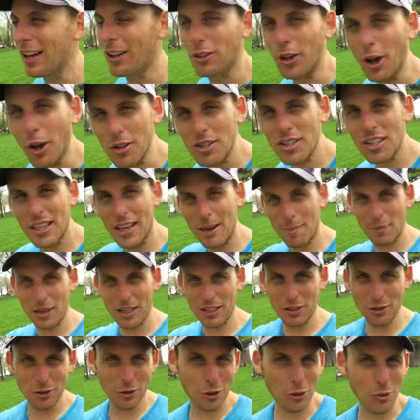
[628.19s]
Those are the
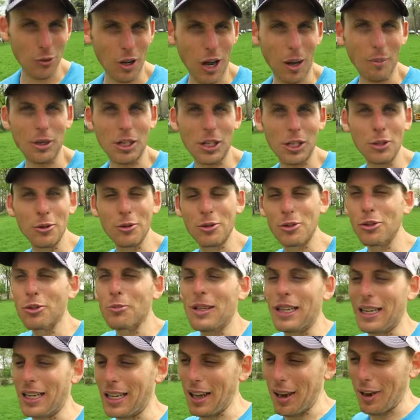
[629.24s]
opinions you come to YouTube
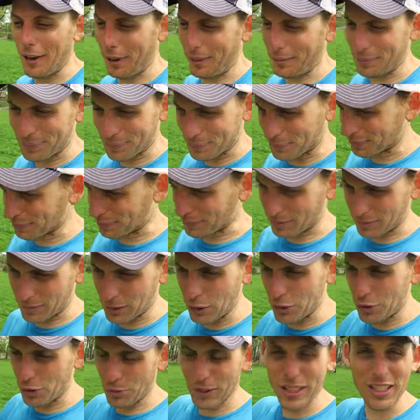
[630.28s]
to hear.
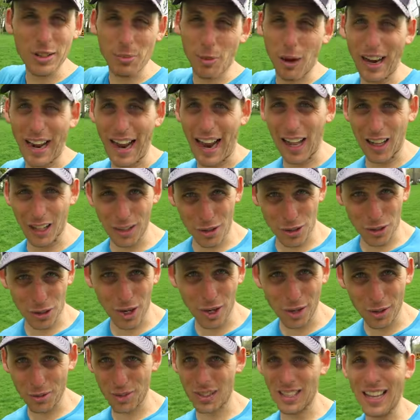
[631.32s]
There's a reason why Alex
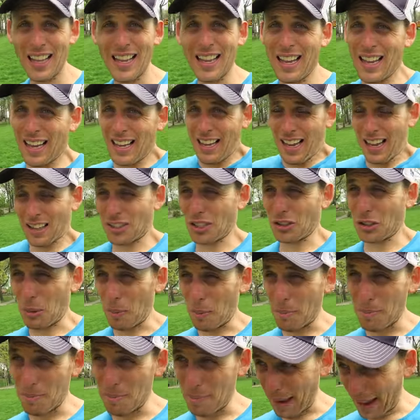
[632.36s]
Jones has such a
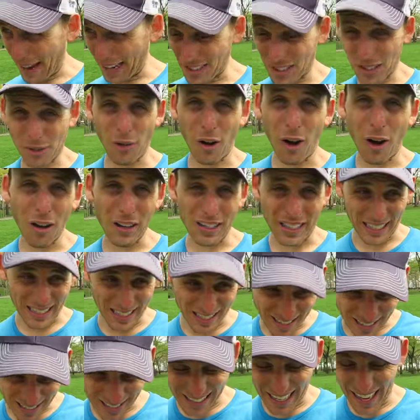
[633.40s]
massive
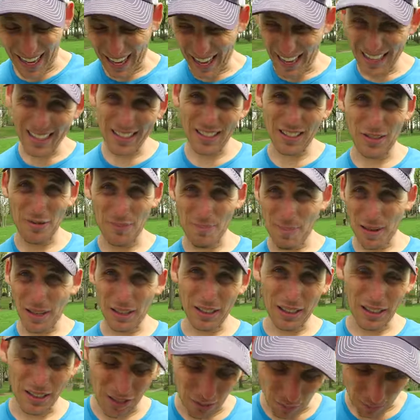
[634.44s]
audience. Tens of
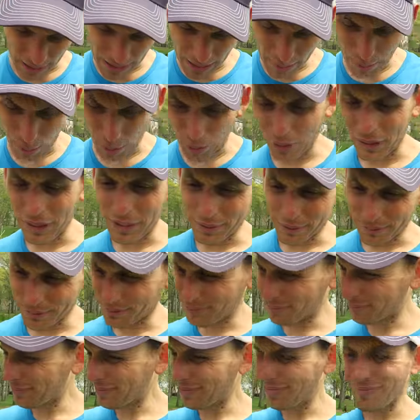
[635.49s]
millions of people
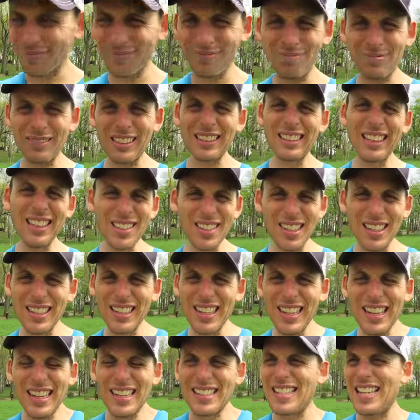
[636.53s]

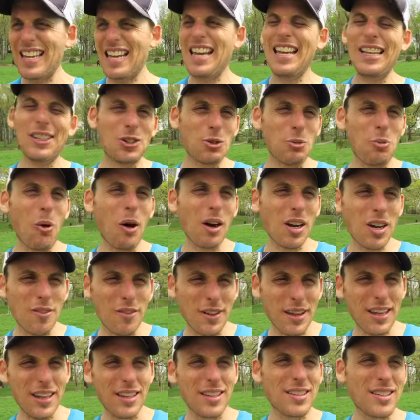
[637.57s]
listen to each one of
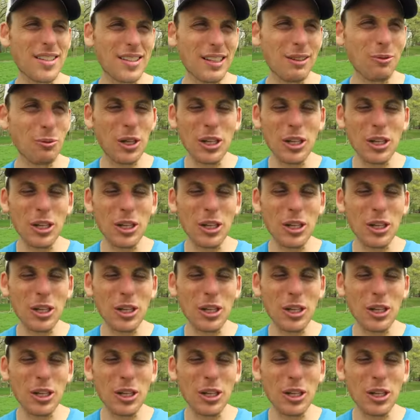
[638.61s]
his